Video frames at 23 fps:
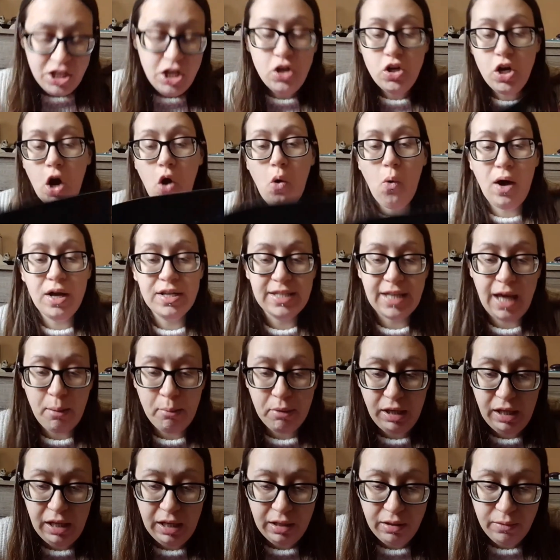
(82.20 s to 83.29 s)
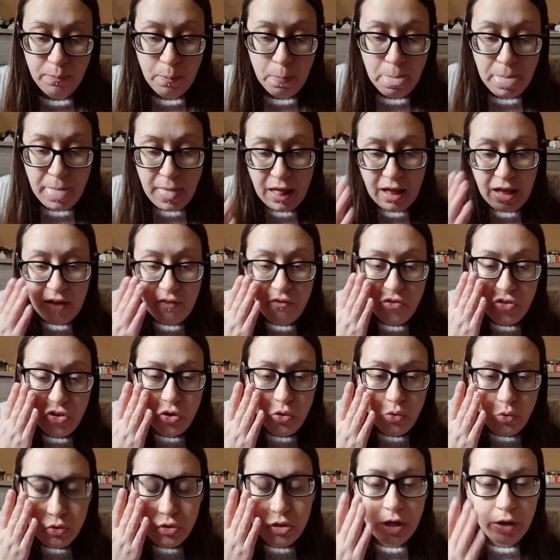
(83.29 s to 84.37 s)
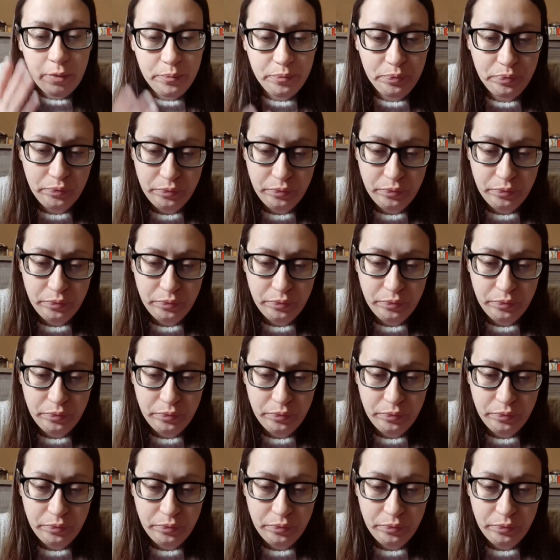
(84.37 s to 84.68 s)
you know what I mean, infuser.